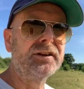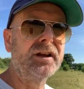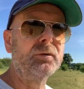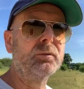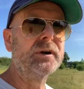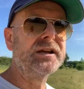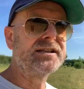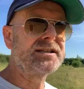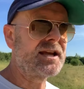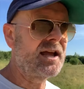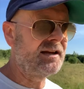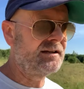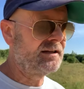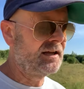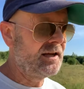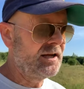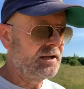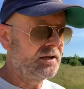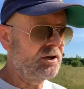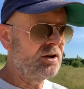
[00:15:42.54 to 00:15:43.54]
We said
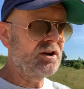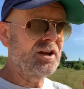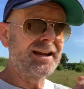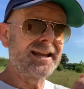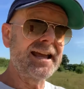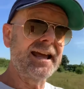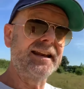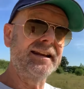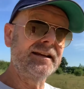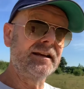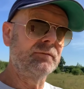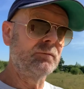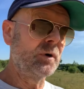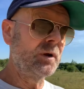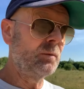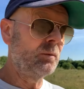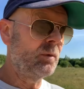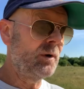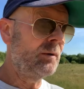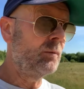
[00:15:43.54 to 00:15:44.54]
you can get it. We
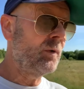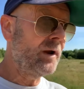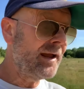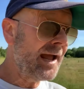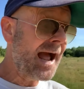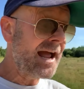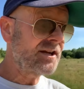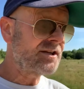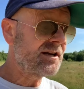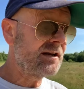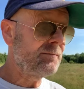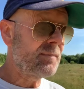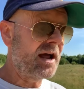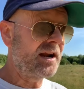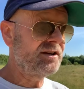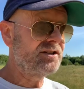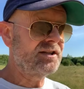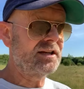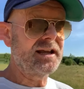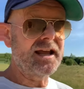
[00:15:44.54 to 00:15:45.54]
we, we actually
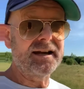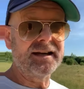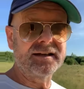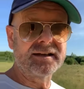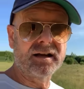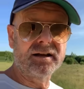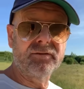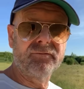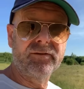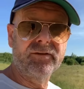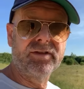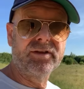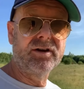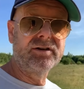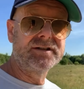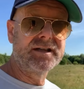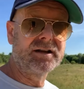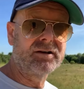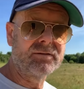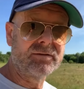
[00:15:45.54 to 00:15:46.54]
managed to get it done for
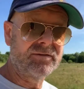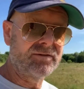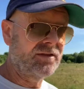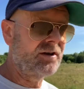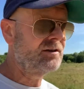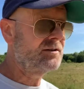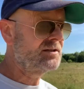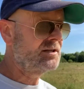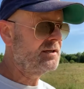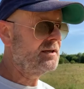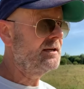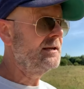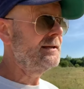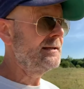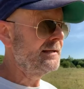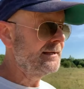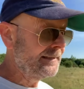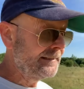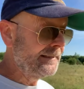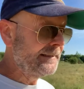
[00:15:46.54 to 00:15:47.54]
30
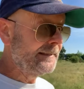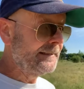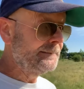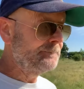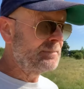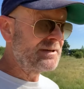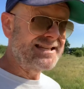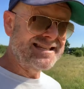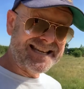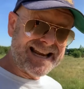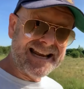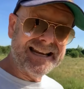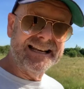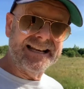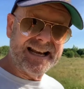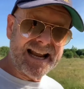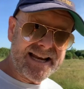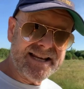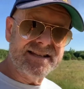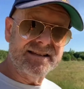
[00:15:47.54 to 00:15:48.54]
percent
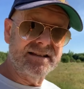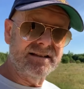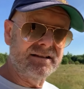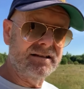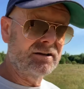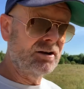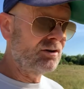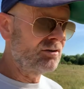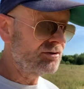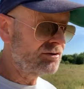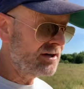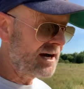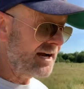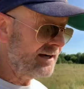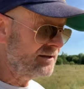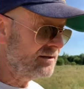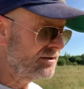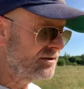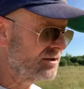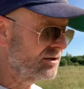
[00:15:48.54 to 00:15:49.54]
less than the
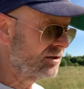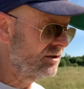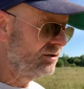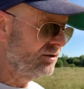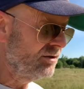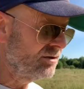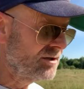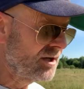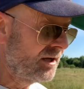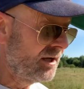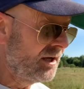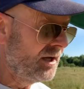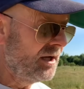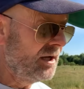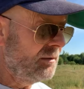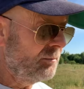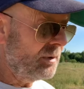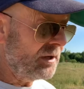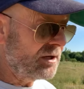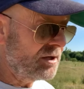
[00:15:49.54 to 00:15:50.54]
contractors could,
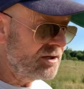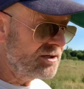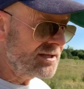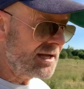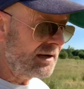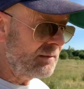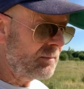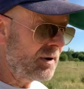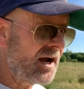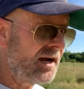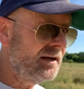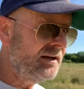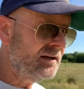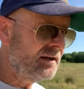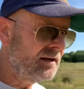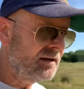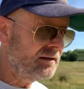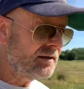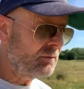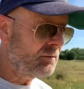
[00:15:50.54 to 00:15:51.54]
because they'd paid
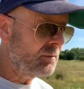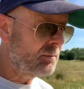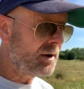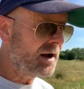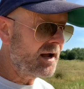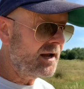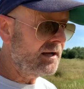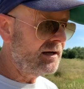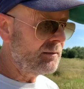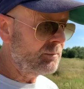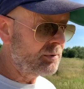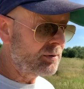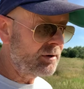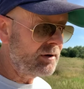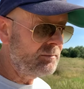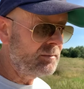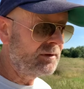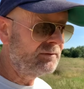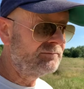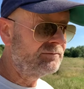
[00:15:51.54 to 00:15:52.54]
a they were paying a
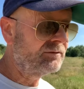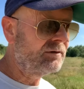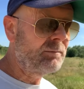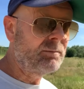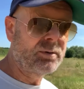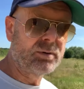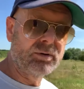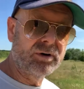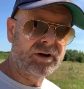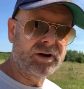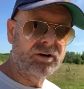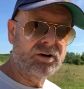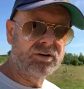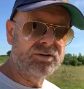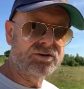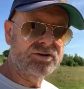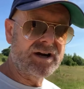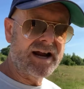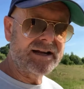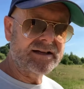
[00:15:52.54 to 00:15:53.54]
premium for employing a
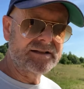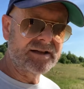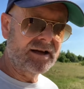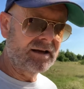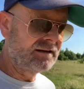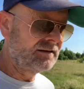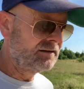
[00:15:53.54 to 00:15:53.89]
contractor